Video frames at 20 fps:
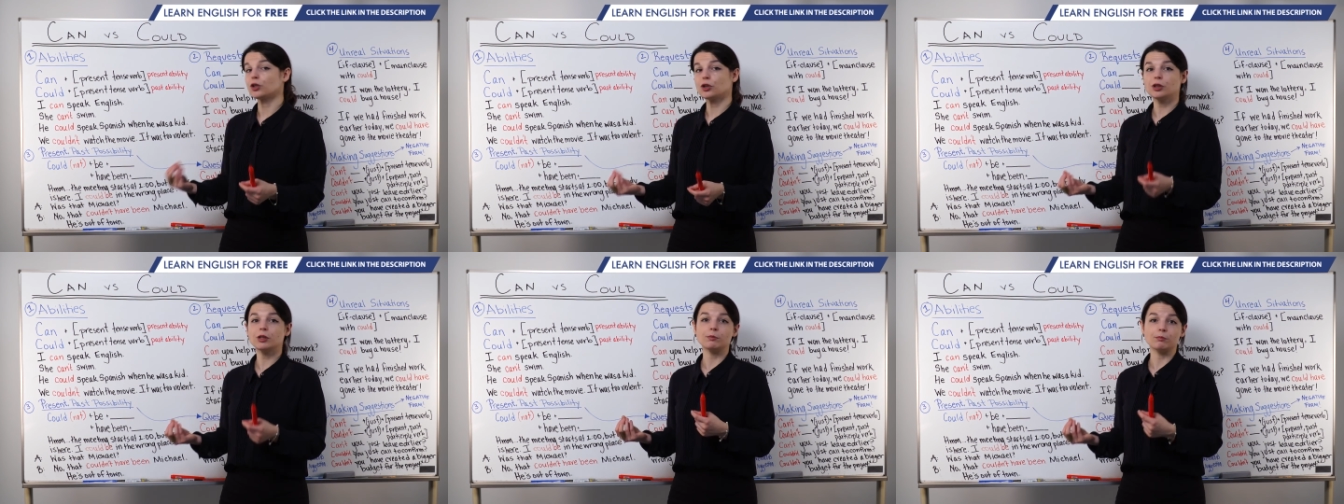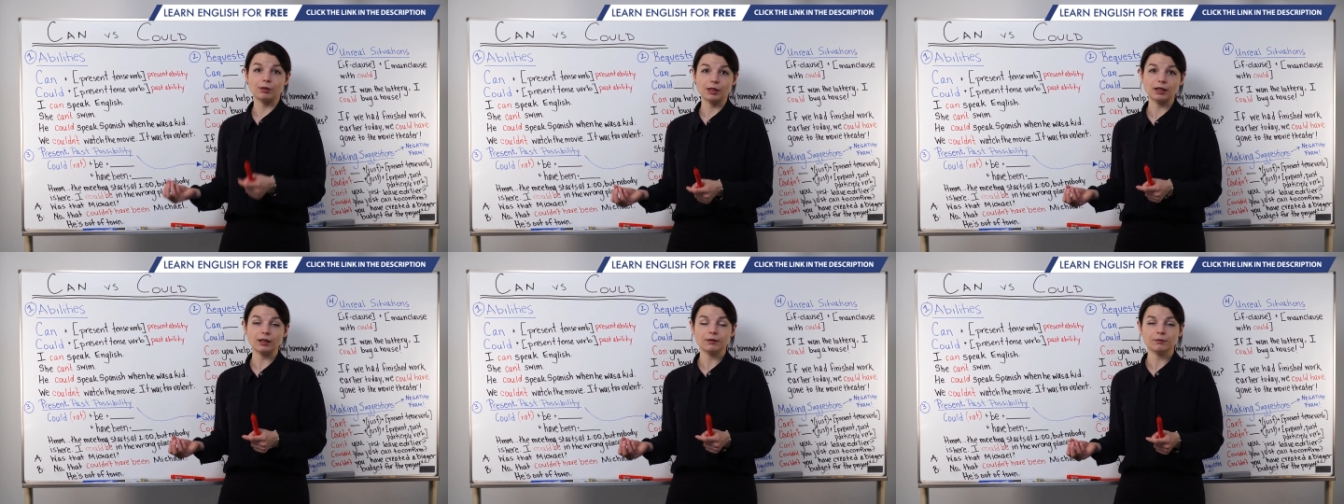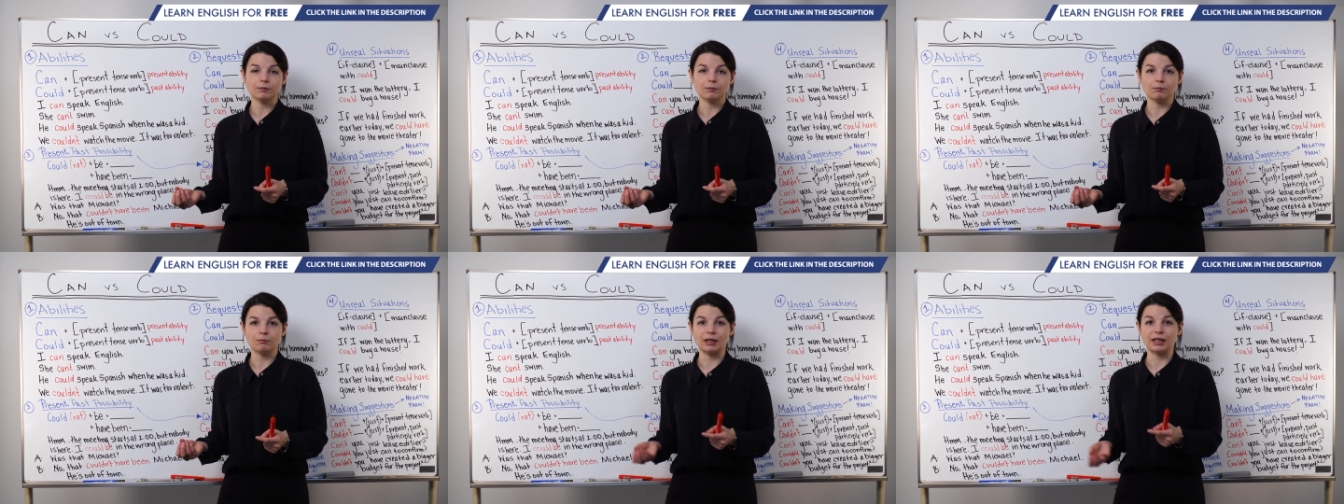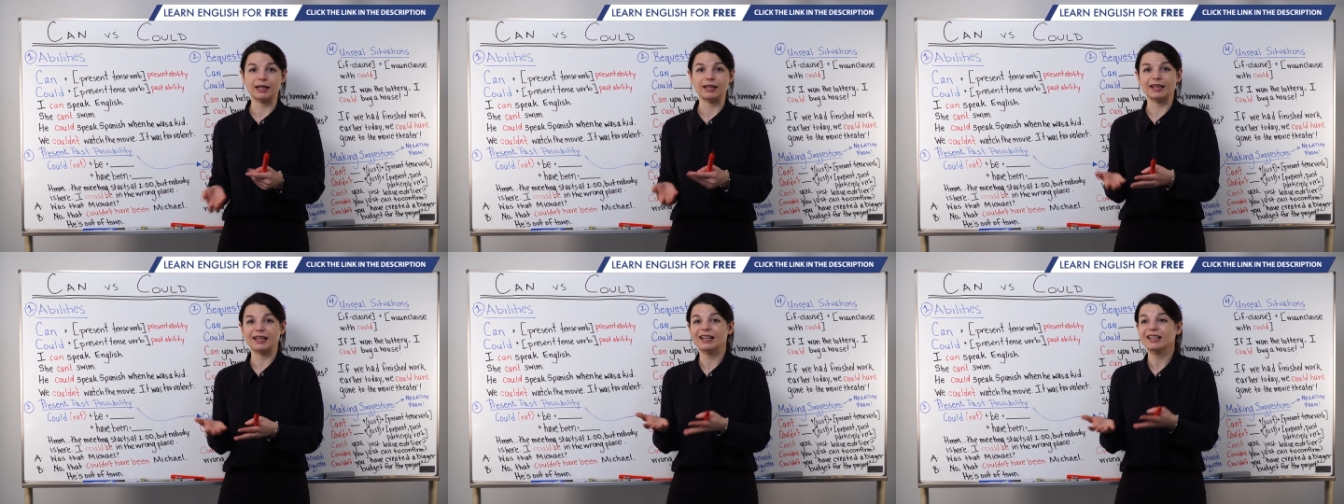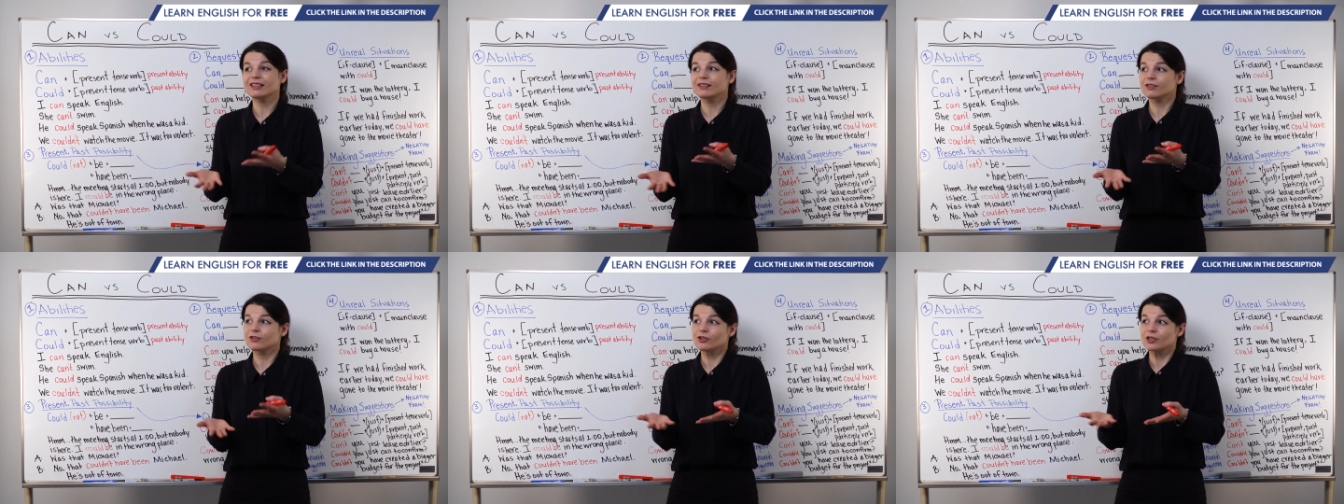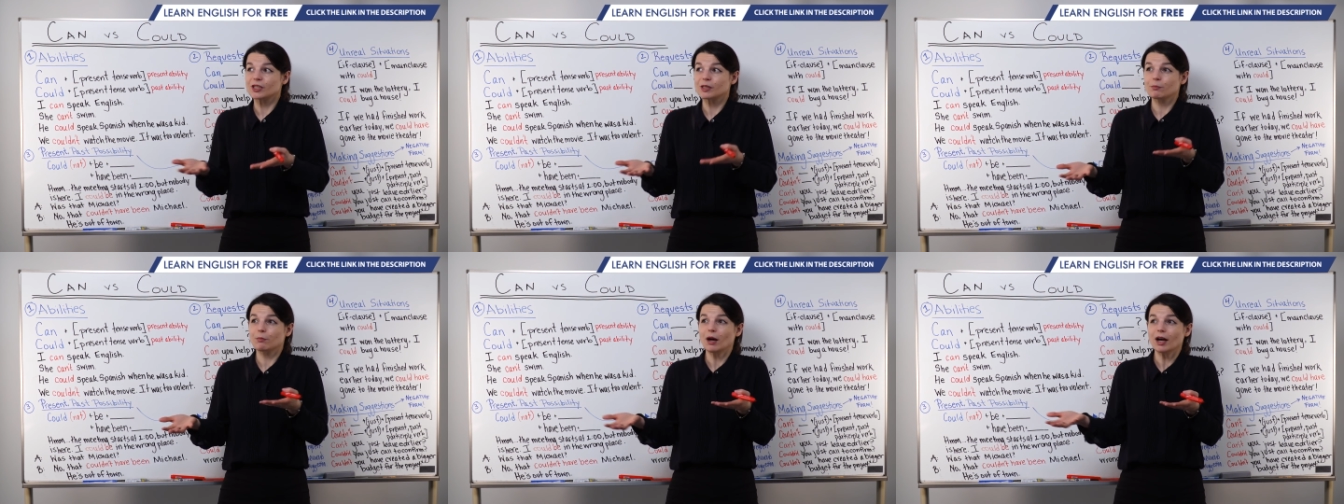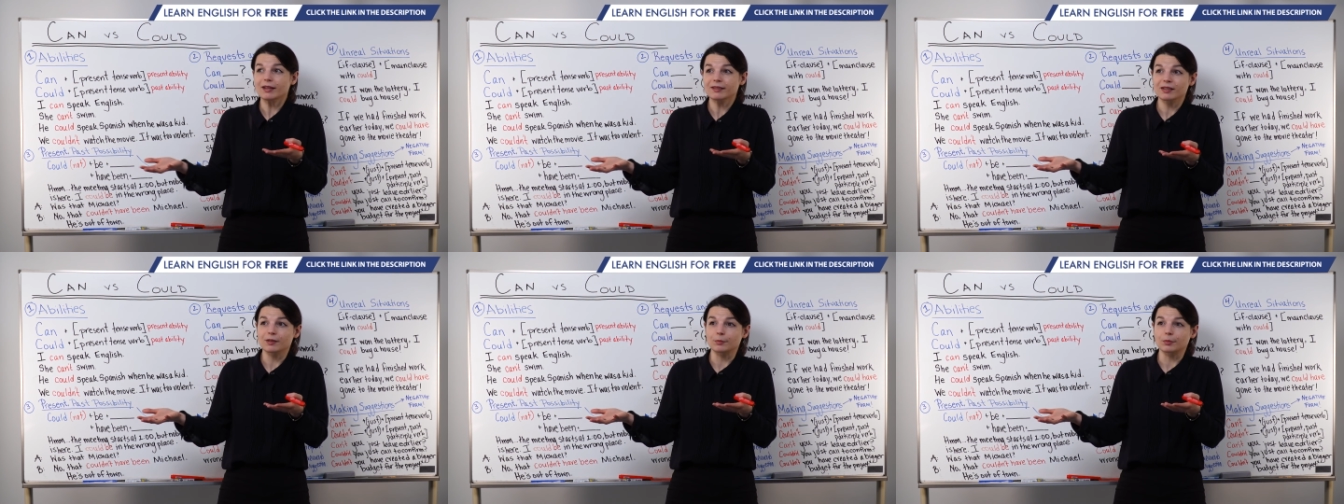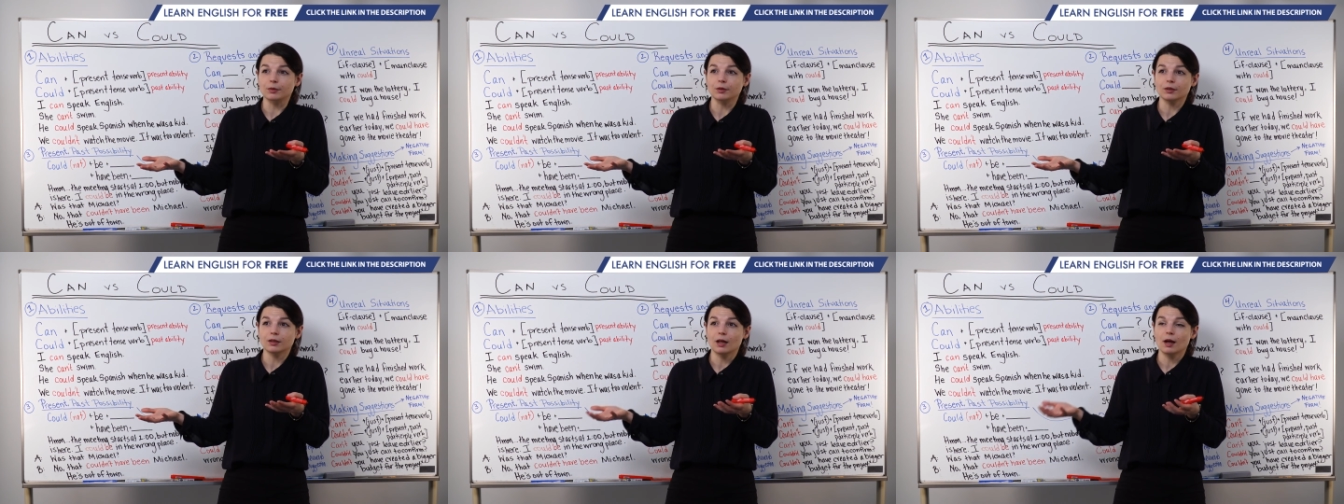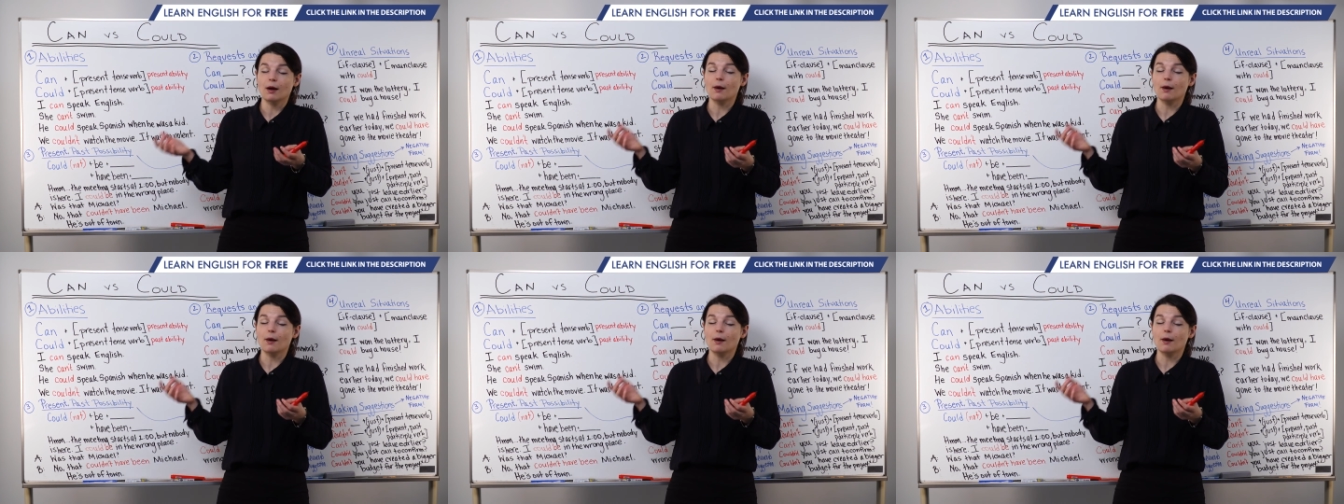could be, meaning it's just possible.